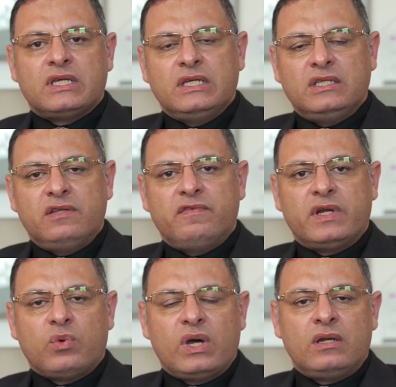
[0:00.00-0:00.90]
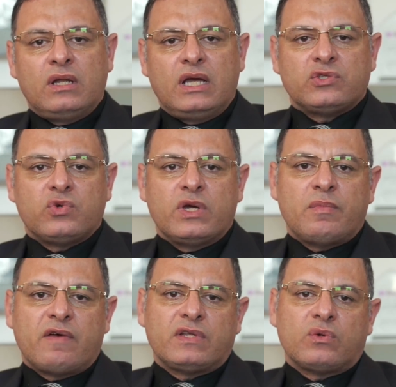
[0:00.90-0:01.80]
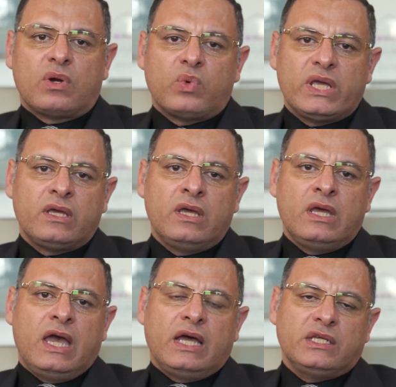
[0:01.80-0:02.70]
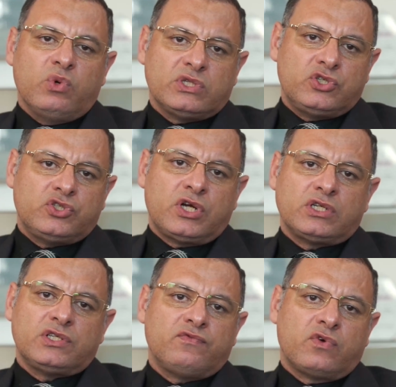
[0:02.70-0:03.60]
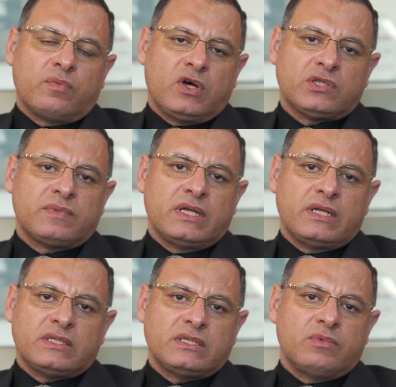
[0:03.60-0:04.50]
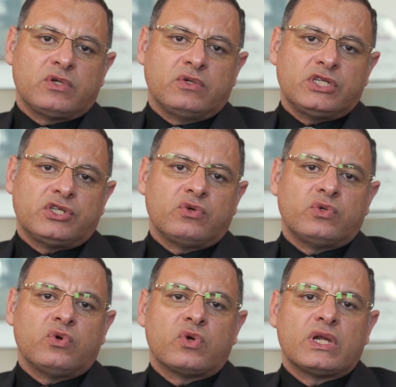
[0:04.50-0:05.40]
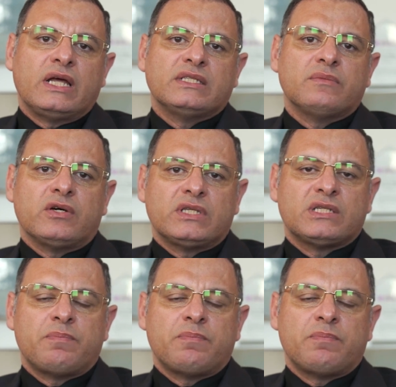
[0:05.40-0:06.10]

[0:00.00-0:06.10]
He did very well. I saw him after 1 week, and he was discharged from the hospital in a stable condition on oral antibiotics,